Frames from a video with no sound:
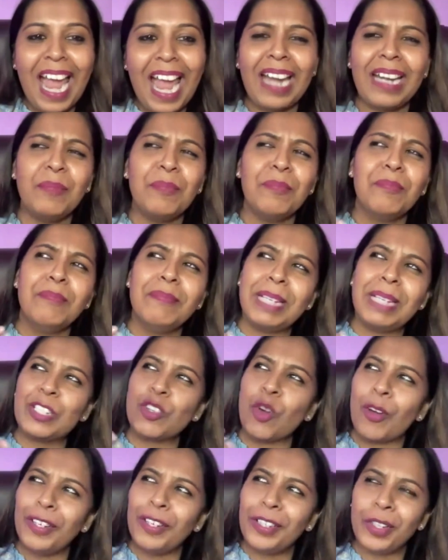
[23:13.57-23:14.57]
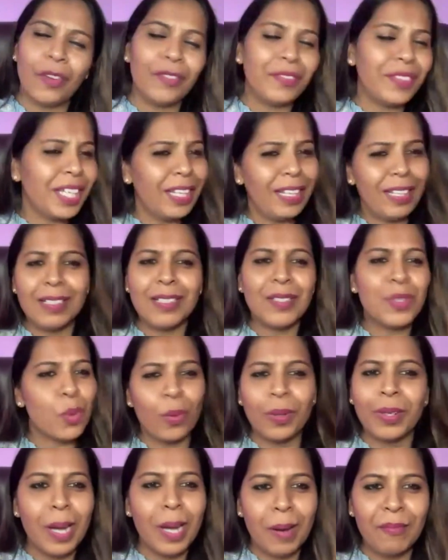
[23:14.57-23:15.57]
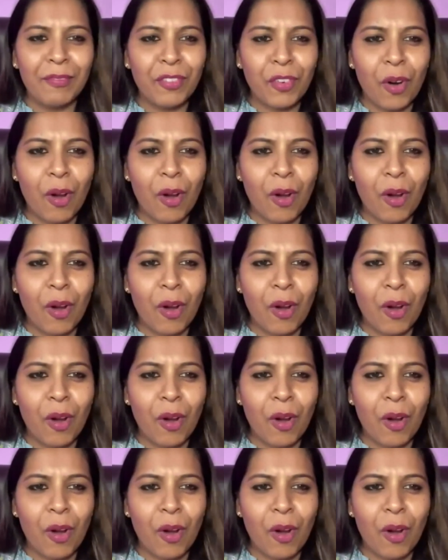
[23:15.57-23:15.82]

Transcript: And majority of the healers don't come